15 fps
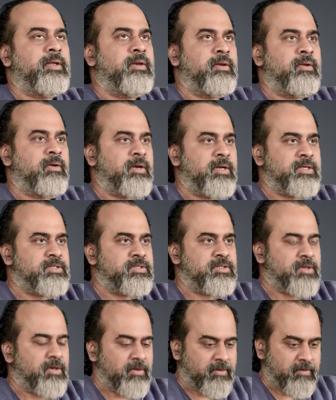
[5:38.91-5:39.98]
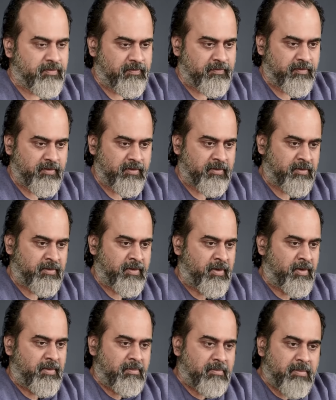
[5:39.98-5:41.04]
in knowledge of uh,
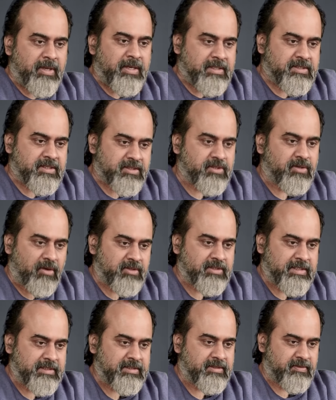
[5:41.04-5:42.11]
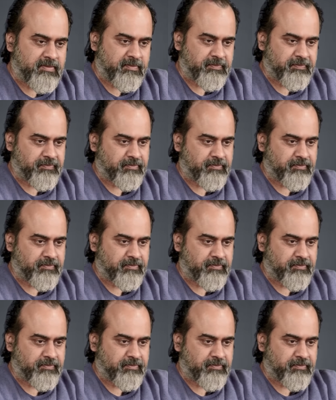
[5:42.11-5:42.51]
many such causes.